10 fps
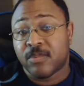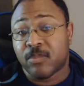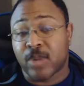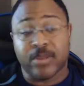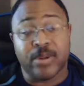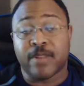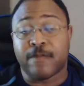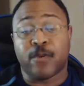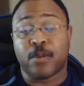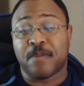whether in the
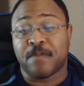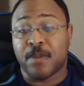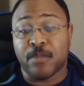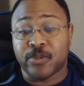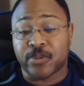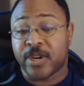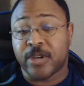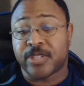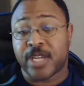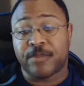form of fumbles or
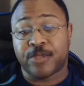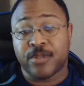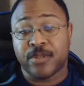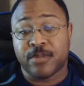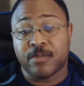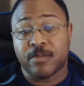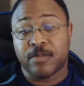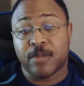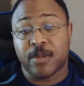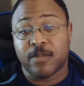interceptions.
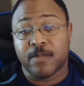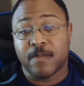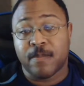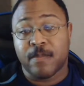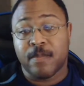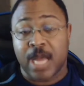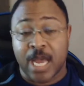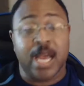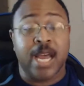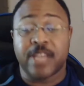
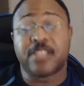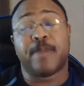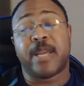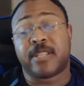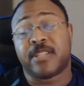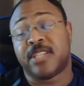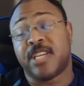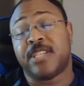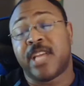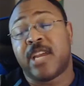I expect to
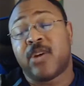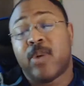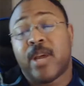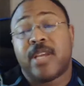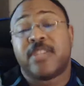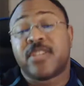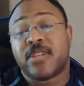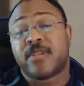see takeaways